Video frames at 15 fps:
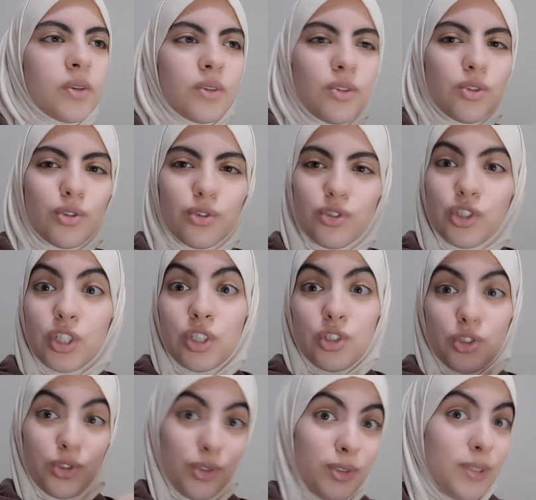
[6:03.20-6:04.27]
your
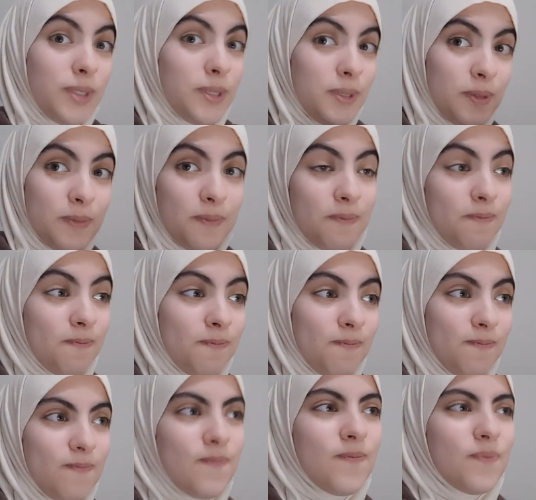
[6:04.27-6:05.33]
gestures,
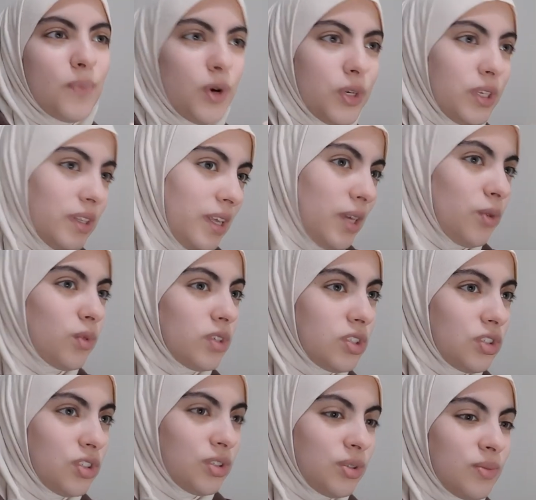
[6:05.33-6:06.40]
body
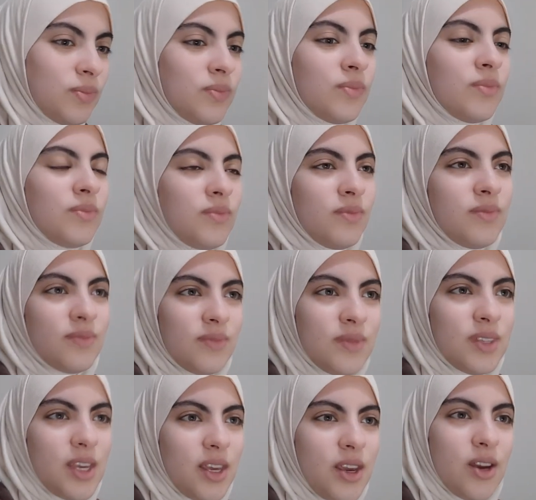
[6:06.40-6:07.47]
language,
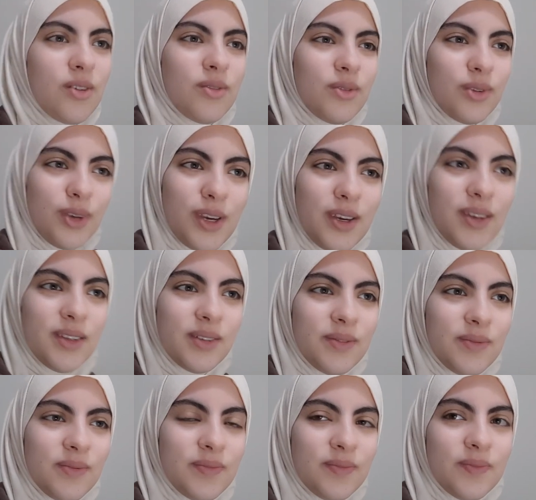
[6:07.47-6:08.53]
take care, okay?
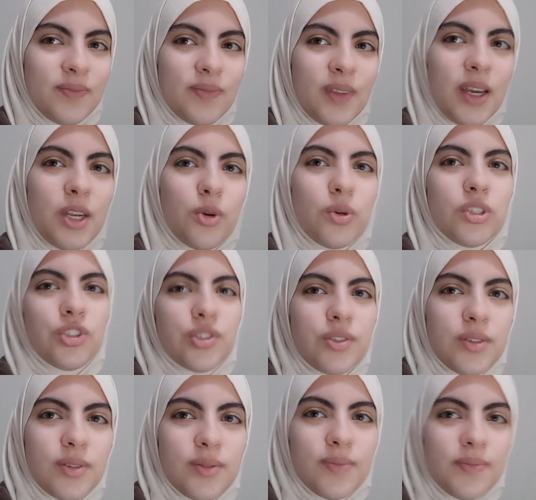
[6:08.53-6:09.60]
Any
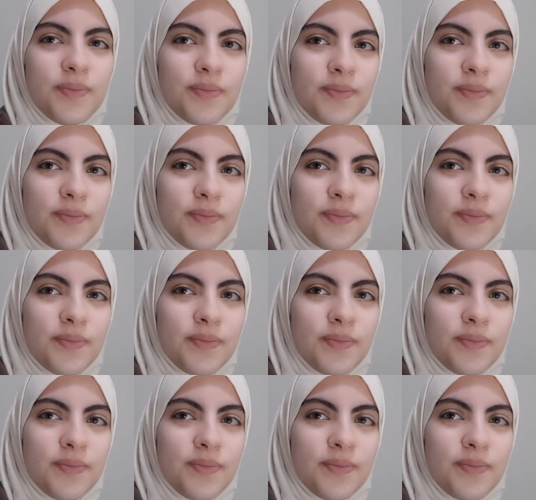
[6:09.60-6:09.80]
questions?